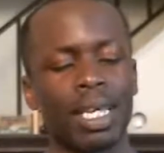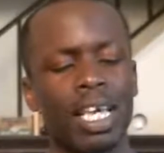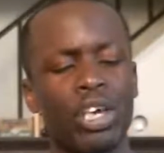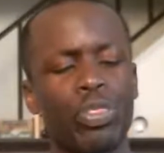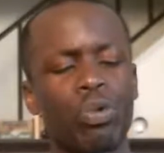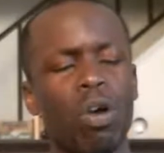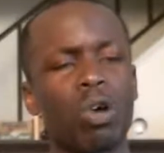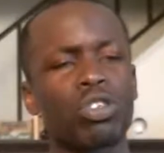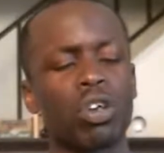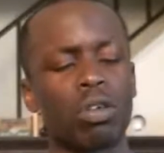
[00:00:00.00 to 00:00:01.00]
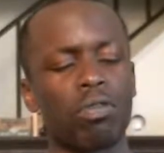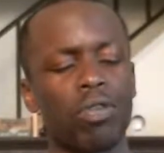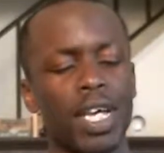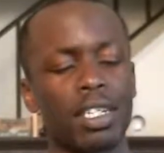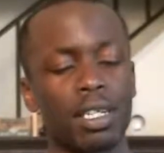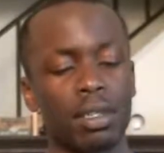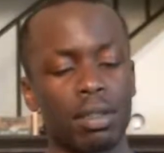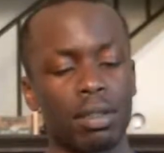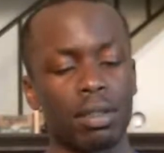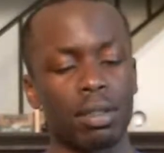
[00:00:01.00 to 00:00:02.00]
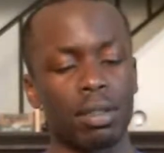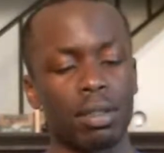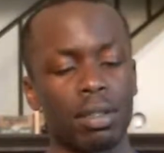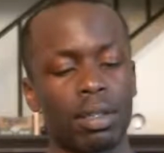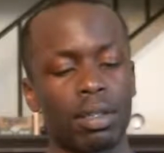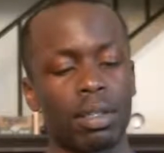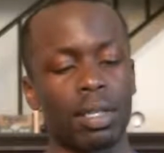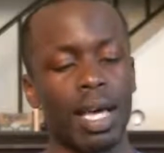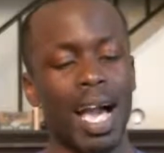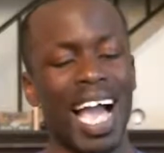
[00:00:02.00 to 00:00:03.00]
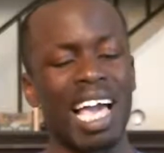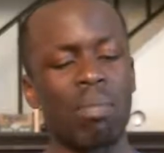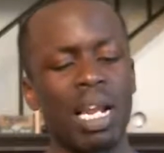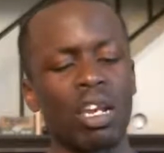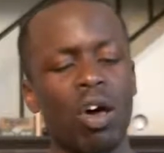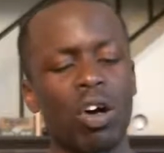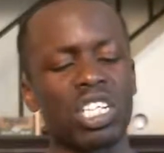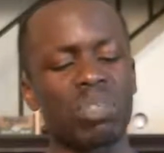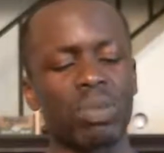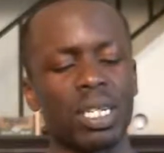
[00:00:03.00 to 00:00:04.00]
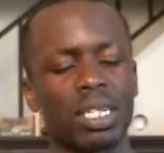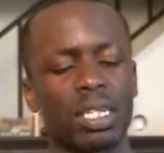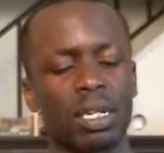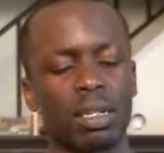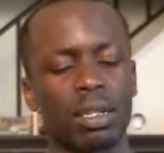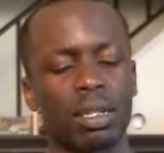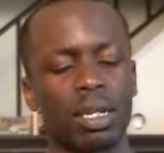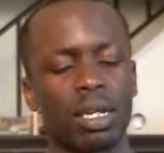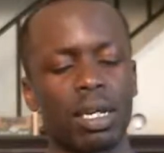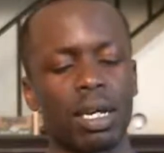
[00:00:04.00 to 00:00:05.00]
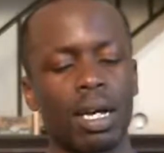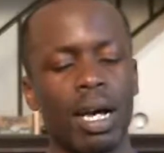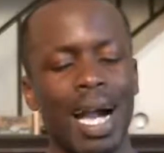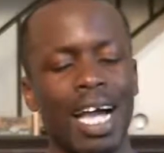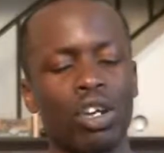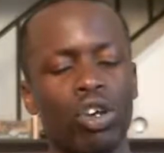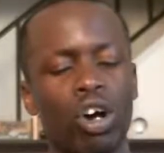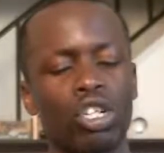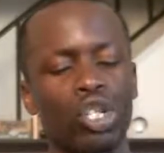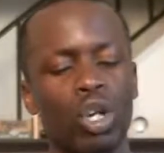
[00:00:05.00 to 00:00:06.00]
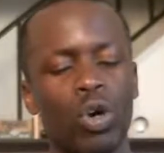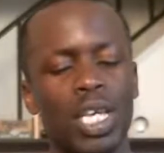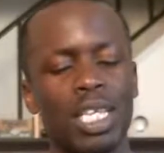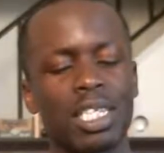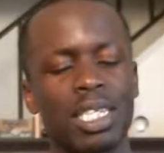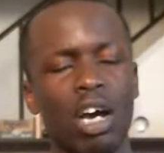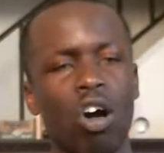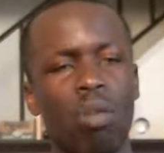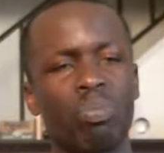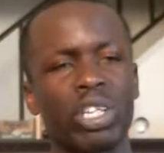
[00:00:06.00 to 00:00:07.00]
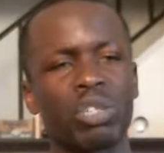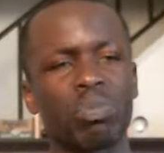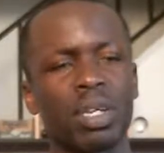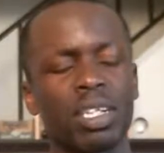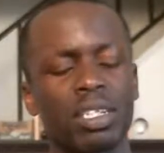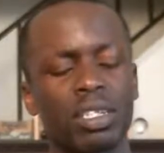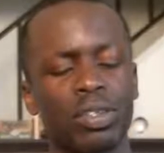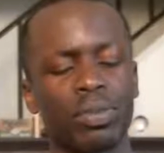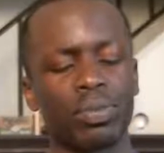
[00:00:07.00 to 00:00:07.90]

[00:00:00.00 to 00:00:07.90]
He throws confetti. I am a log splitter, a not so easy accomplishment.